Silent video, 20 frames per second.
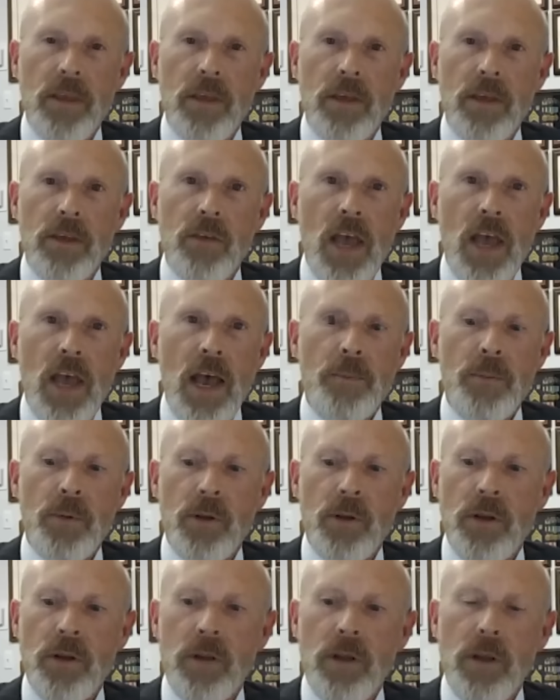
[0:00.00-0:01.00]
things
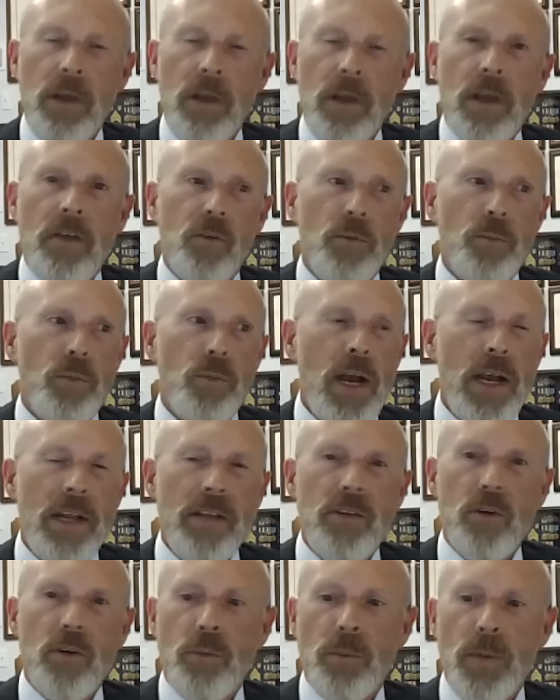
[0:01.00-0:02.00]
happen as a
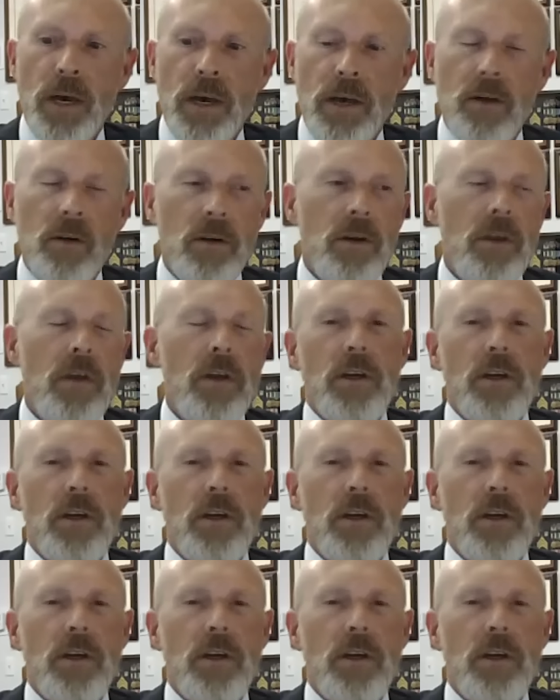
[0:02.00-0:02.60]
practical matter.